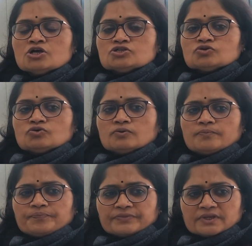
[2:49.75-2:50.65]
So,
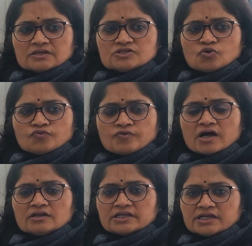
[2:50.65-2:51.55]
so
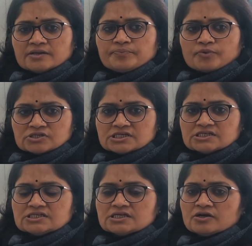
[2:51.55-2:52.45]
far 3
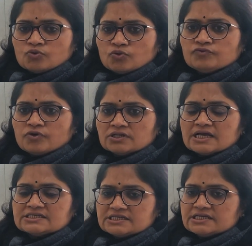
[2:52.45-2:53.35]
processes are known for the
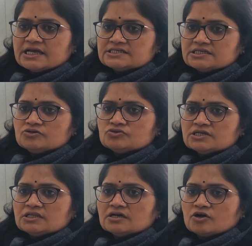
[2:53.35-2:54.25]
acetic acid
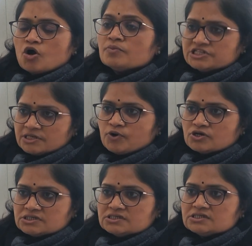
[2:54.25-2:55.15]
using the commercial
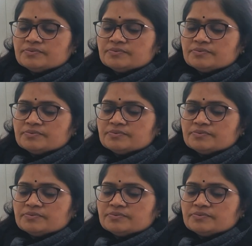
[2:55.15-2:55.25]
processes,